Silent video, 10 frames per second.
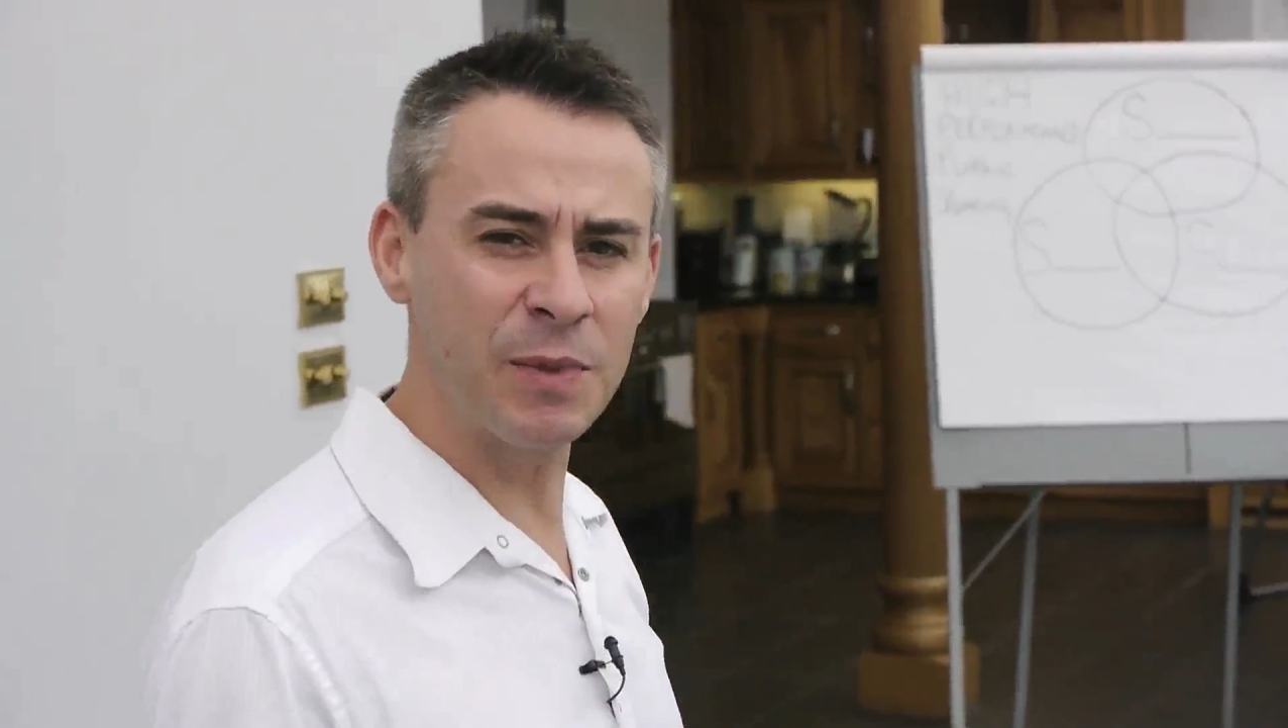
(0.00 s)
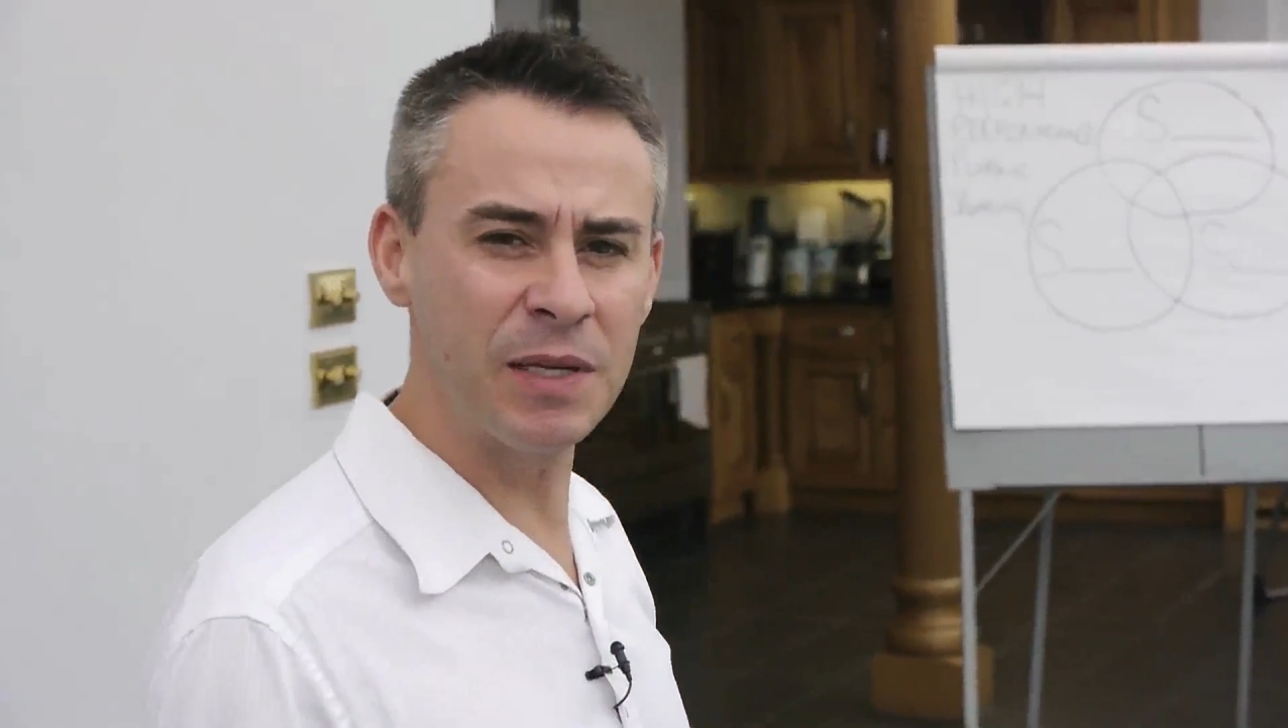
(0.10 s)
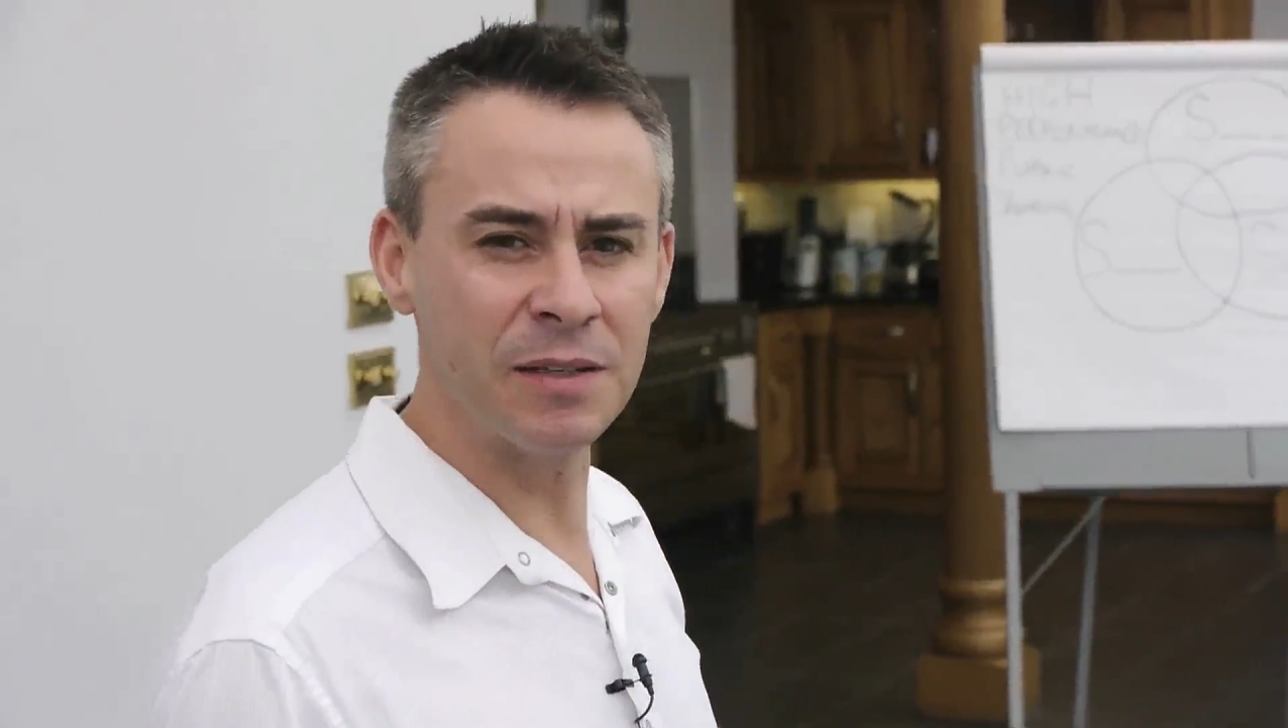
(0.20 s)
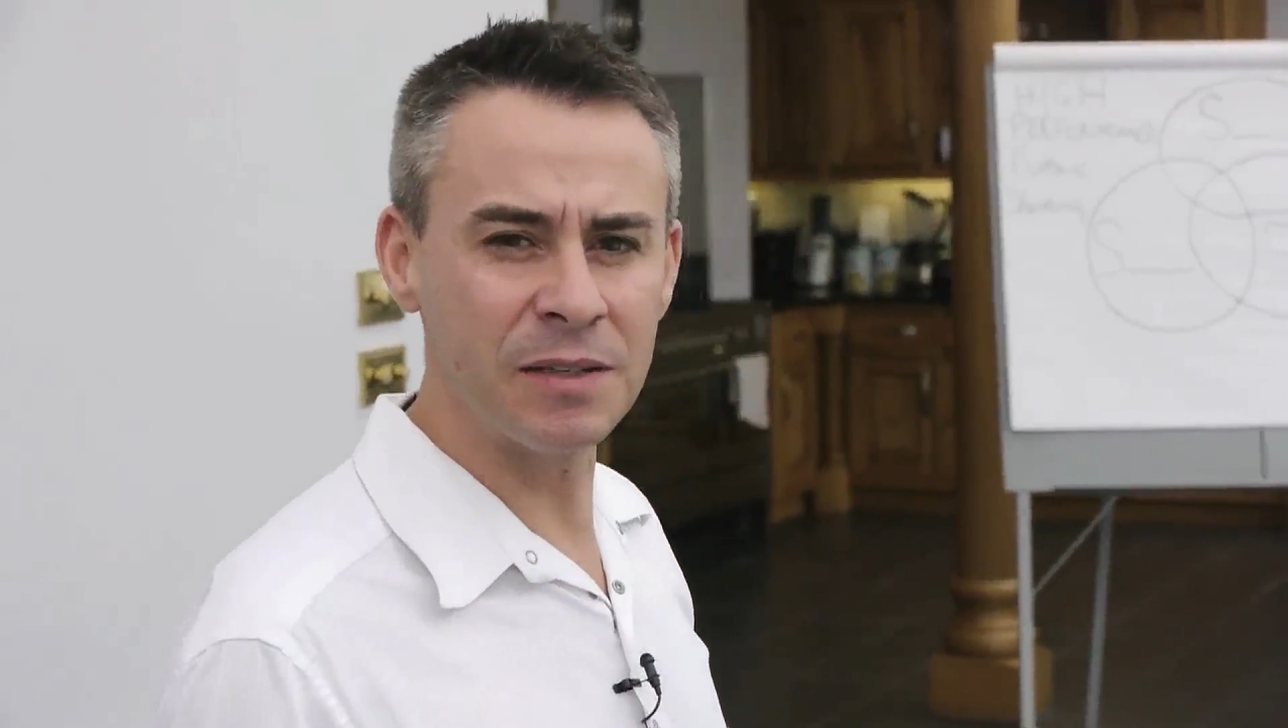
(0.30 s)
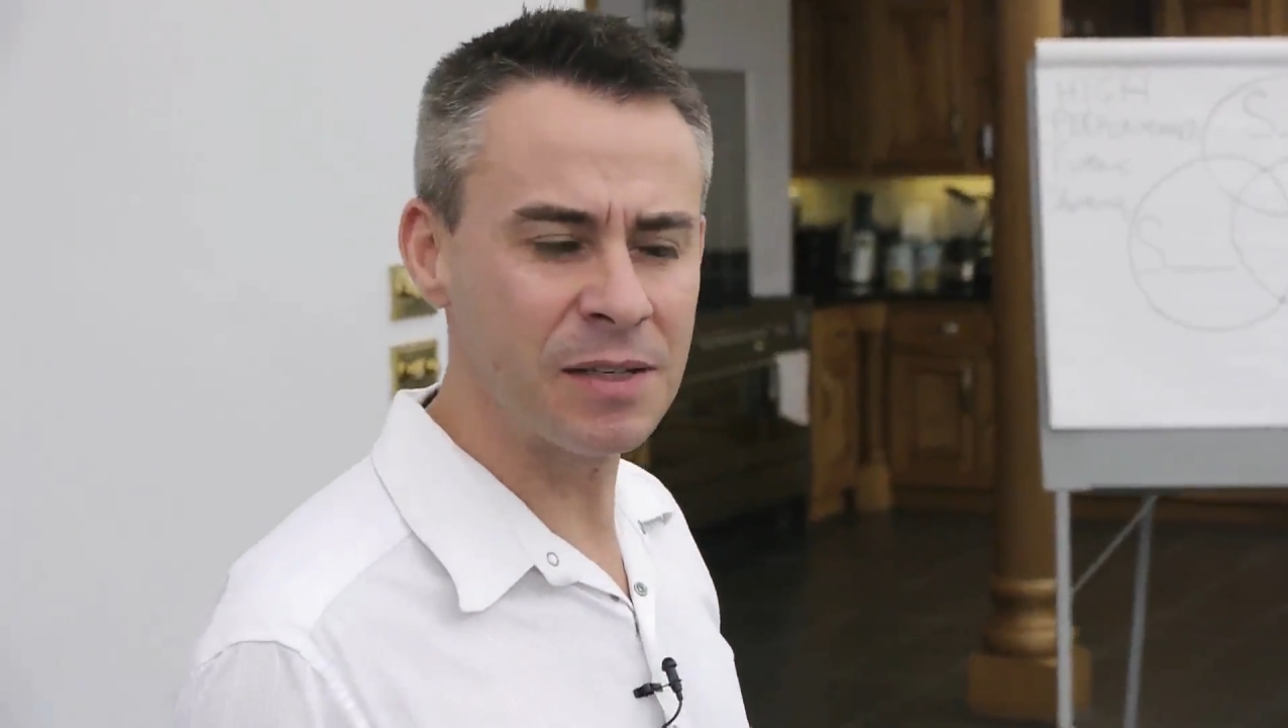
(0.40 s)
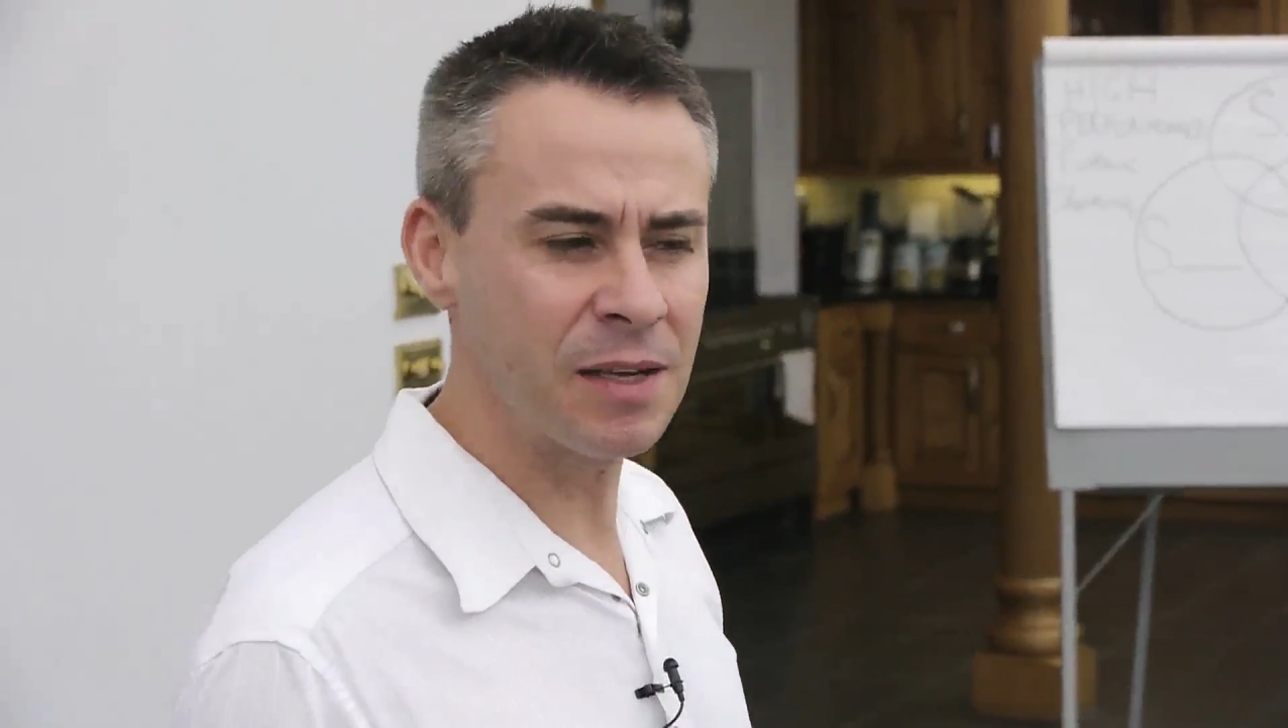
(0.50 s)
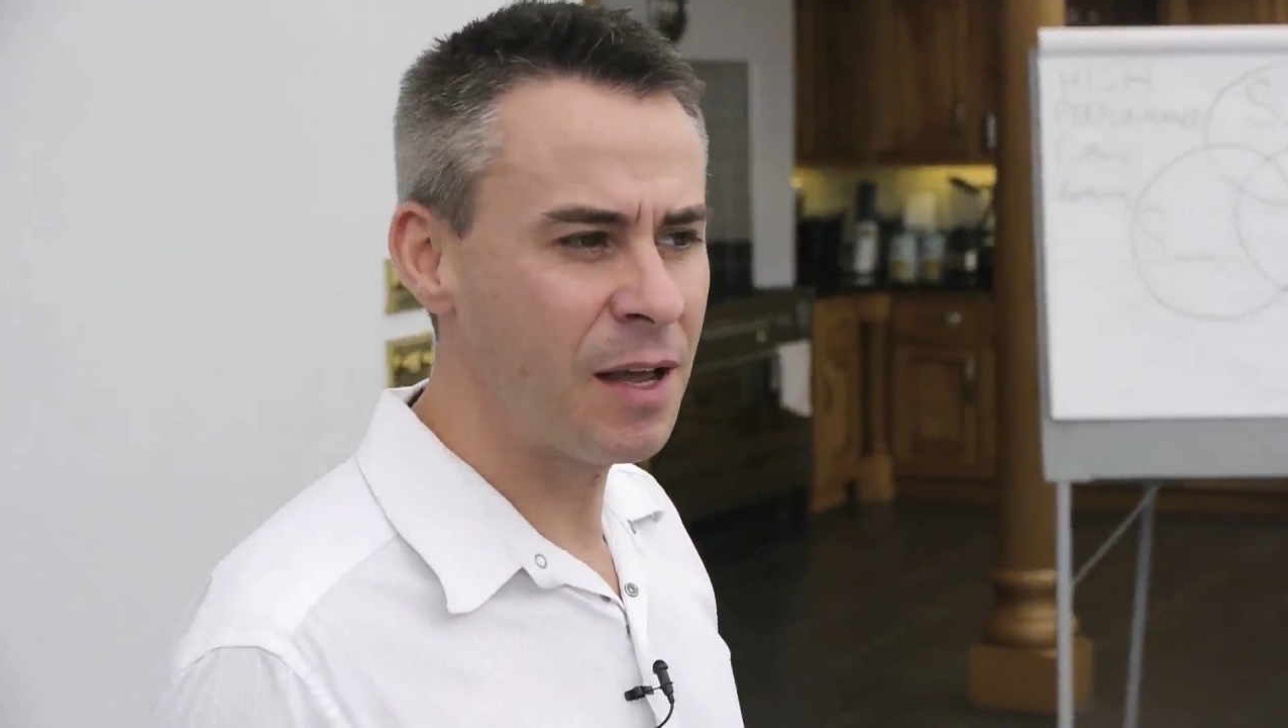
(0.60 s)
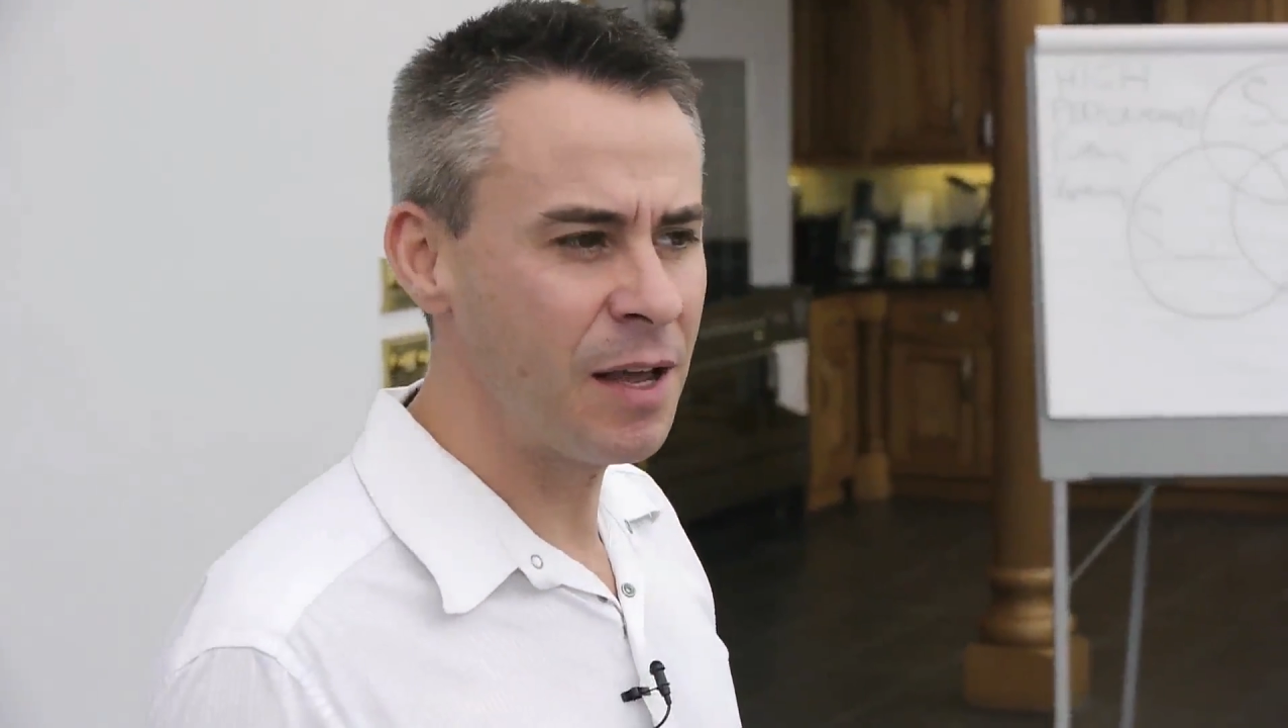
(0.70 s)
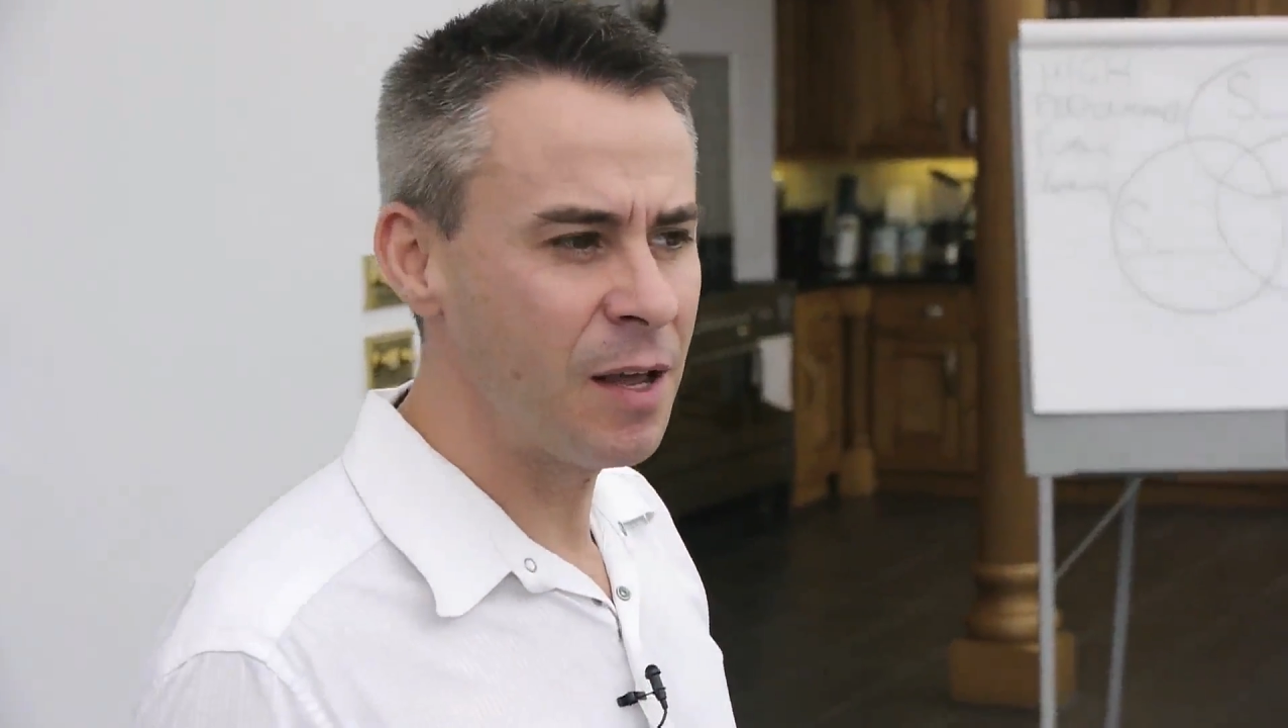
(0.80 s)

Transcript: speakers.